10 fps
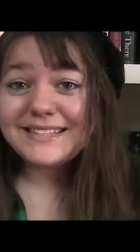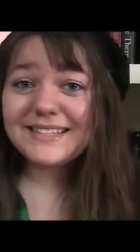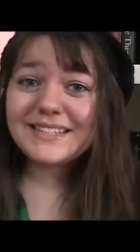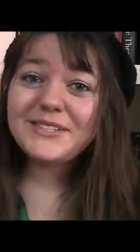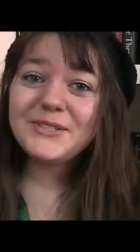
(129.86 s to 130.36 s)

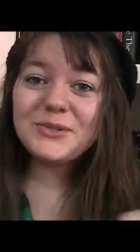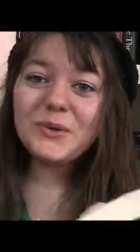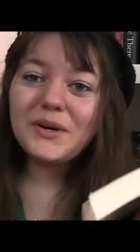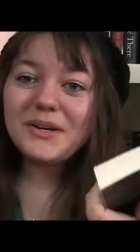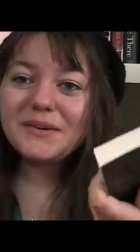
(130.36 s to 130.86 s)
This is a
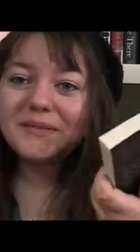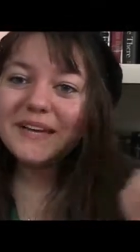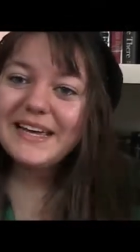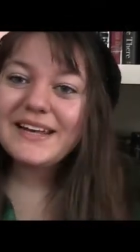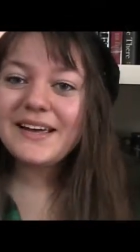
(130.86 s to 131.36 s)
short
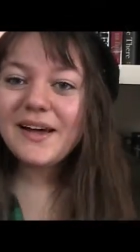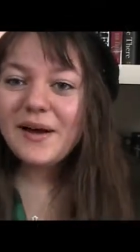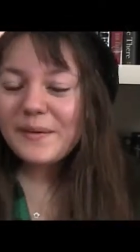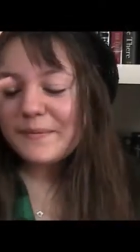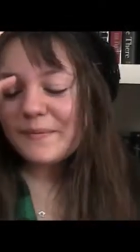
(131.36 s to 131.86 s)
read,
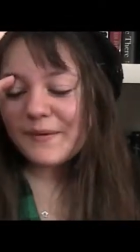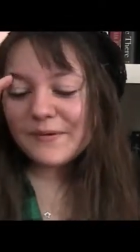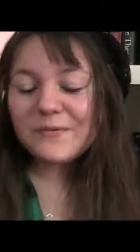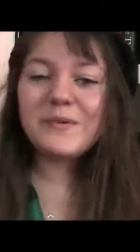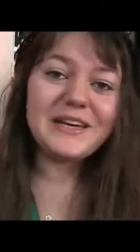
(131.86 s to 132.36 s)

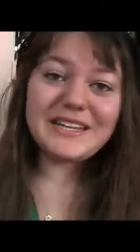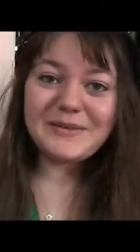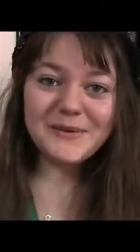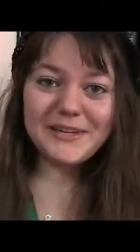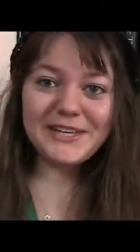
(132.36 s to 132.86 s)
but
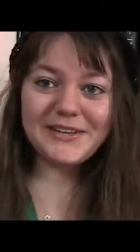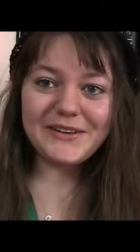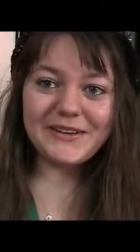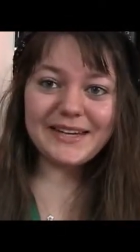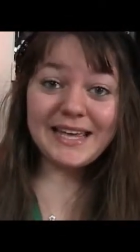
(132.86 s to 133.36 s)
really, really
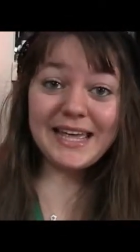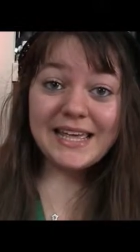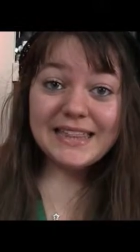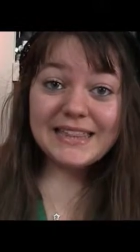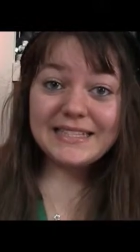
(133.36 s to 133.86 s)
good.
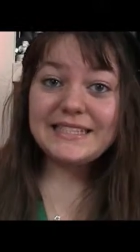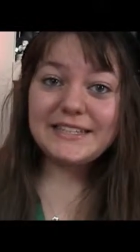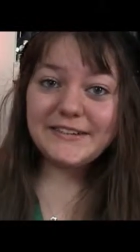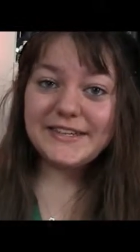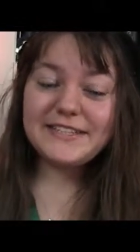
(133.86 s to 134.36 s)
The
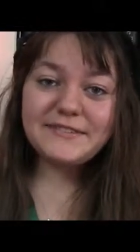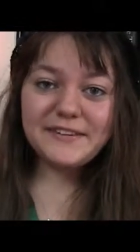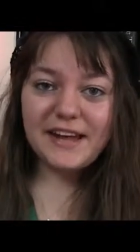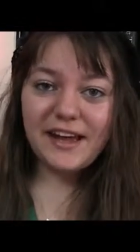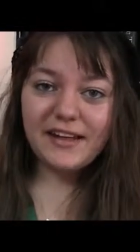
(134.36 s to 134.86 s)
series
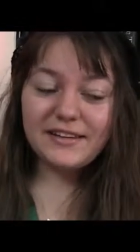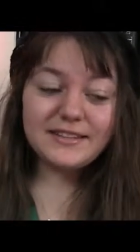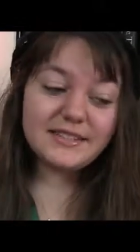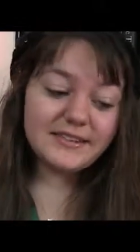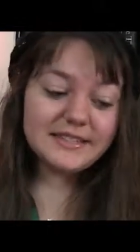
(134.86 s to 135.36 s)

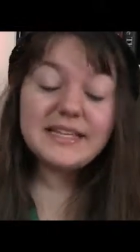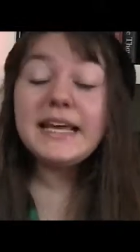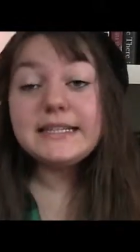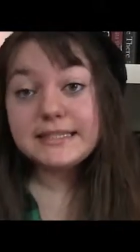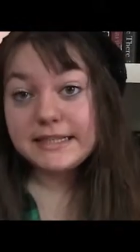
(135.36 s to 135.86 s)

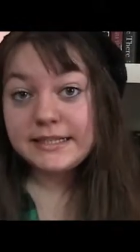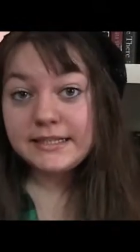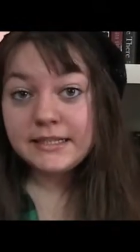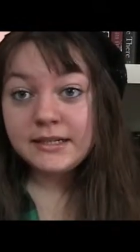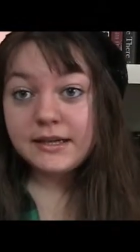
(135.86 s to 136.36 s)

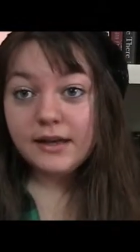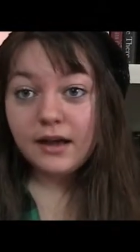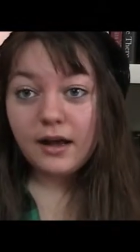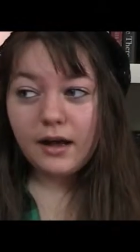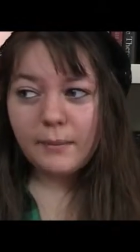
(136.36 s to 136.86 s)
ended.
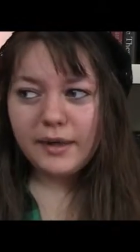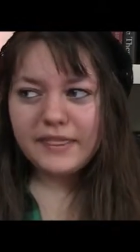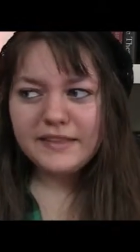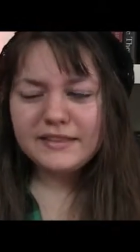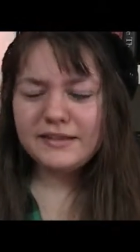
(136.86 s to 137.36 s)

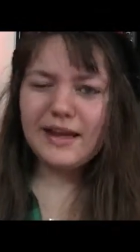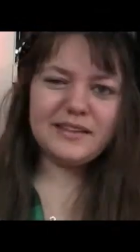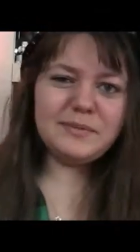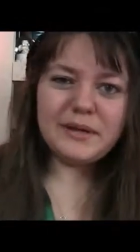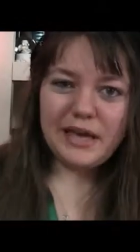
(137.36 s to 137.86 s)
I think the
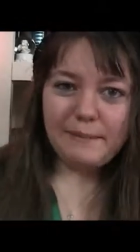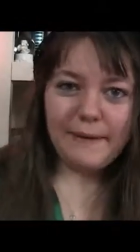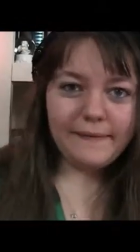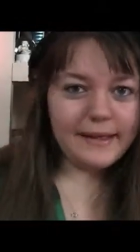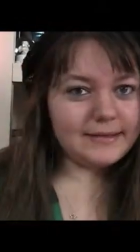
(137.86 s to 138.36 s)
last book
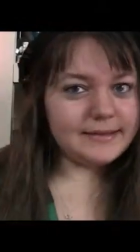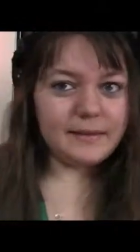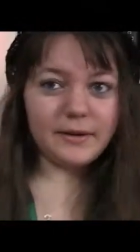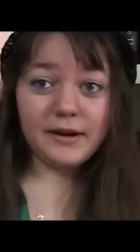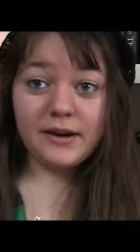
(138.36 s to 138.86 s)
came out last
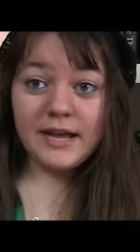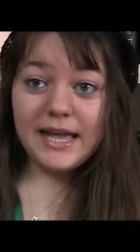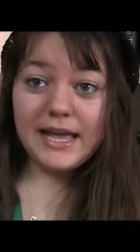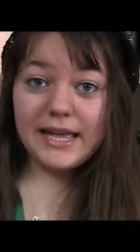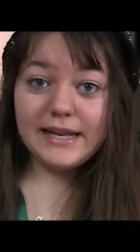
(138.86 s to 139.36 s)
summer,
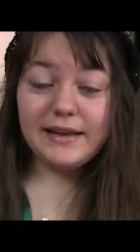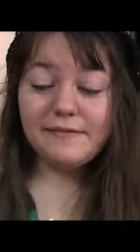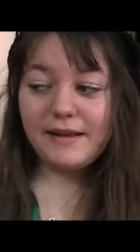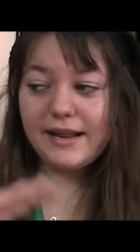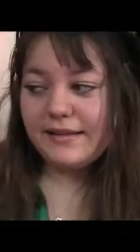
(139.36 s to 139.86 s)
and
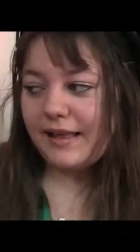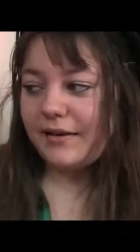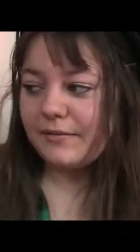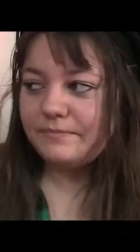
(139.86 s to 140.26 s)
I've read it